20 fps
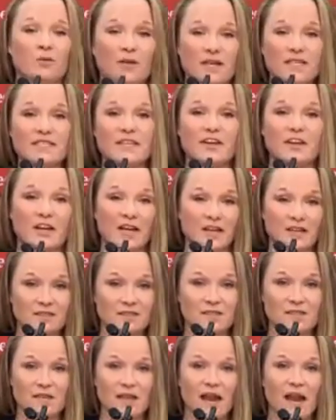Red
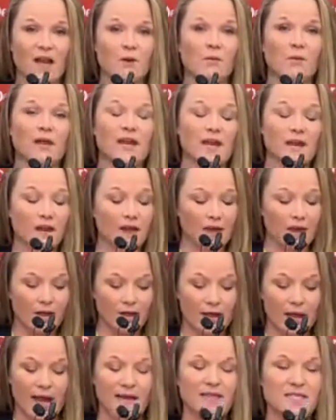Deerians, and we,
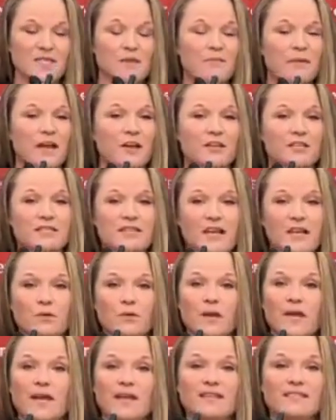as the mayor said,
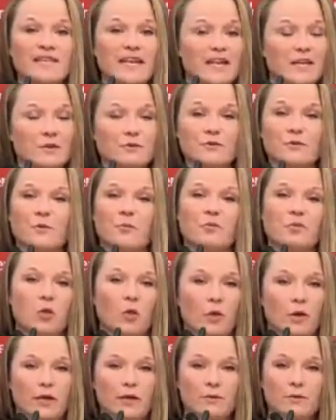we continue to
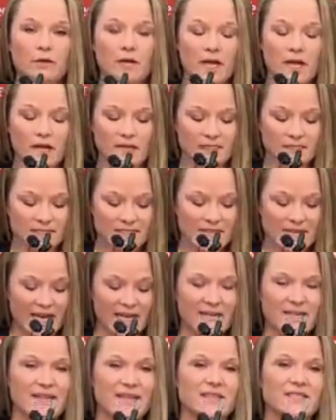implore you to
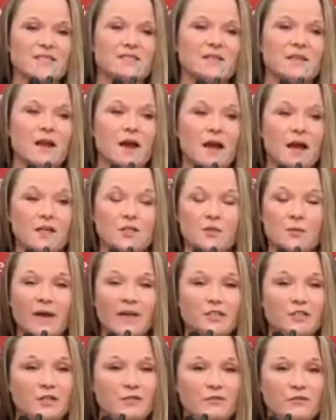take this uh,
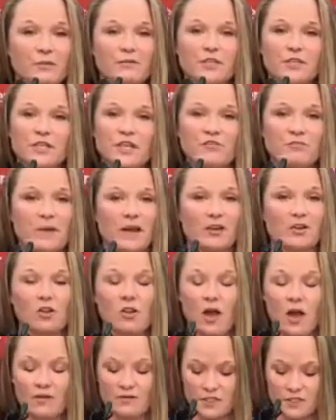direction from the Chief Medical
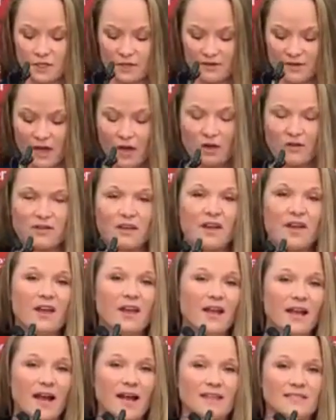Officer of Health
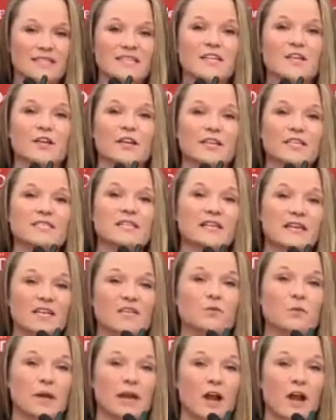as seriously as
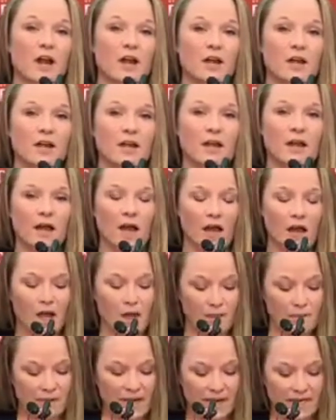we are.
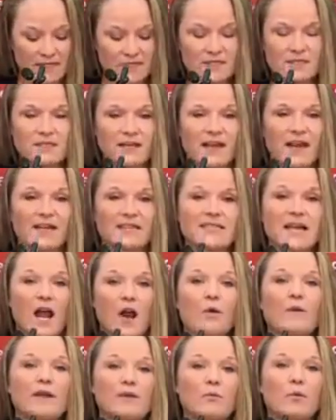Um, it's, it's
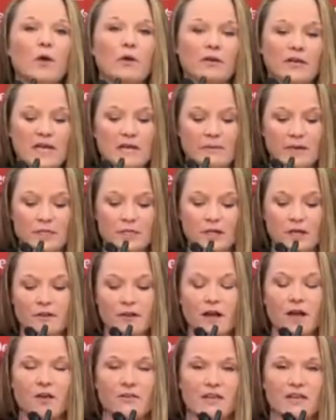how we will keep each other
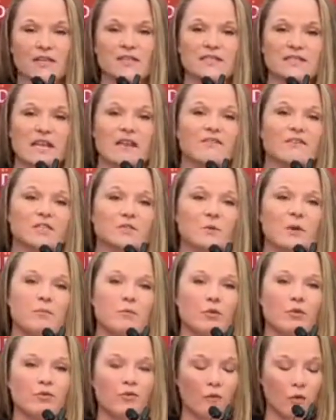healthy and safe as we
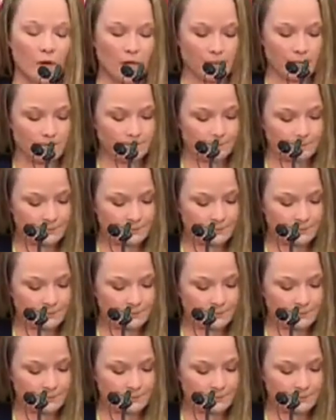move forward.